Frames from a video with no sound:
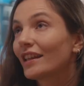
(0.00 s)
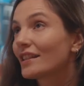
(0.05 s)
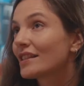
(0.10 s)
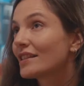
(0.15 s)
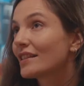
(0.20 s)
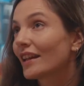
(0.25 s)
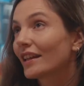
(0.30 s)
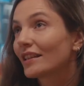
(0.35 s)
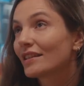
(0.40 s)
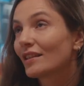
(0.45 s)
it's
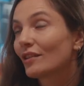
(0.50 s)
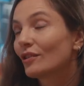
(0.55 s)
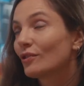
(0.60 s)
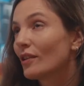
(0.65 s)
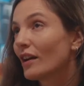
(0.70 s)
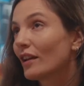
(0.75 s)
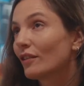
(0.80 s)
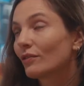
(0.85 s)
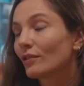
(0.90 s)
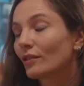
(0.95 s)
Taxi
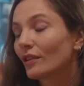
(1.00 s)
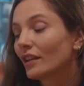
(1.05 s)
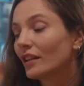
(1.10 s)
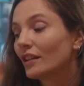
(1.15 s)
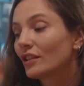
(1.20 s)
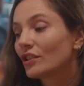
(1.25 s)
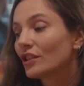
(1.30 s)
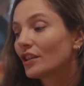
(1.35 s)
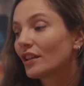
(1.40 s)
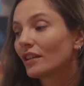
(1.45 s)
Driver.
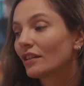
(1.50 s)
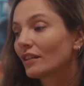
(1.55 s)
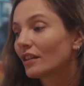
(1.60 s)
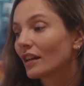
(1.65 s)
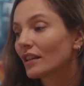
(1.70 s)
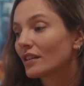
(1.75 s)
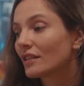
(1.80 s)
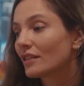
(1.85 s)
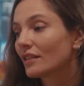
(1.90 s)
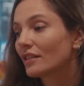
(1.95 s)
Each year
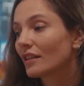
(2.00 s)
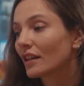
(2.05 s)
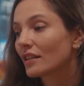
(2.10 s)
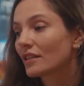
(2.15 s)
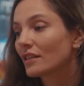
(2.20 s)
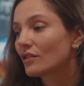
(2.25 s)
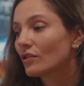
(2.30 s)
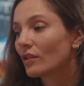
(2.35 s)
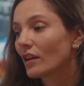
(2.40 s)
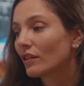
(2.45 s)
I see
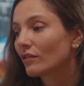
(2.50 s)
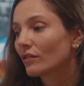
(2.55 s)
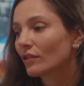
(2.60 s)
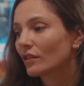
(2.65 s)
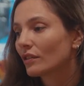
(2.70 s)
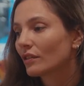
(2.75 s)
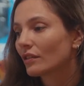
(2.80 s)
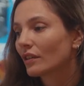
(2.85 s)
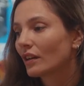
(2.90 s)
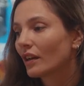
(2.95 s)
Taxi
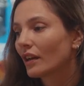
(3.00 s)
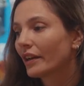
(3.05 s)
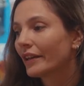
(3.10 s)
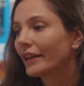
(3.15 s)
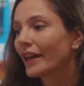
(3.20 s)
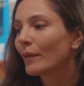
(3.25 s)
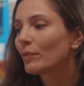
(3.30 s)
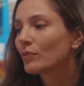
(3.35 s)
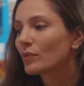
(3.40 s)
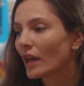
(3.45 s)
Driver, and
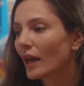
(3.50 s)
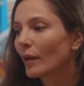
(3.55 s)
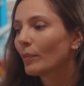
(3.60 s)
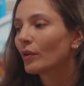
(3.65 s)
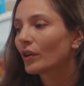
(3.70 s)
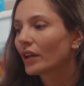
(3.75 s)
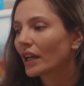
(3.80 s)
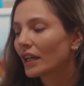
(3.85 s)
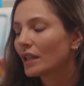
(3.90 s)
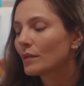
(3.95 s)

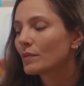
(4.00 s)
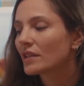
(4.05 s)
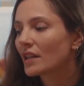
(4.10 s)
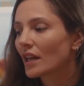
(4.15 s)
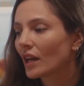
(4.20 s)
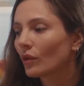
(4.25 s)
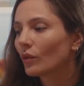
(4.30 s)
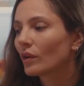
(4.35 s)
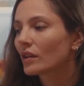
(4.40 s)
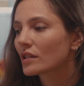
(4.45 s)
Apocalypse
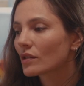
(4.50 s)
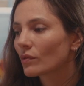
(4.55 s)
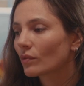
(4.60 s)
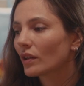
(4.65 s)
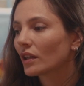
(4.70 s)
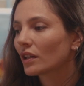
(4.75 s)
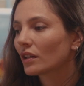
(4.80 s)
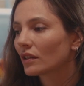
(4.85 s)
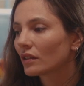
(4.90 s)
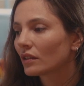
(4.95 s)
Now as
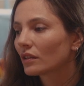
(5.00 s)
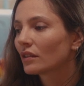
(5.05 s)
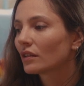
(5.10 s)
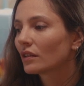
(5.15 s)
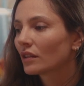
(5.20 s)
well.